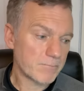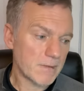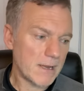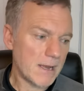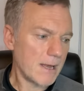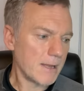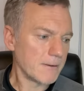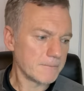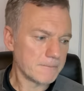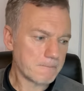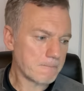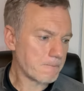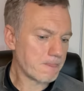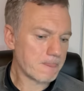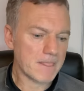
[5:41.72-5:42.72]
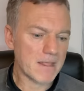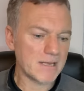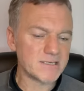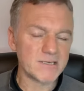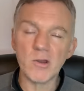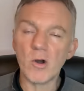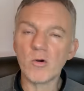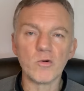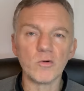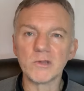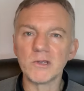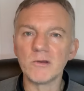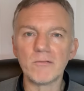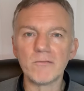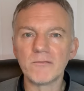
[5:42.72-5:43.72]
And it's not good
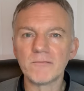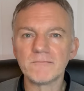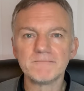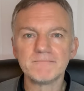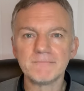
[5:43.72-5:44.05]
enough.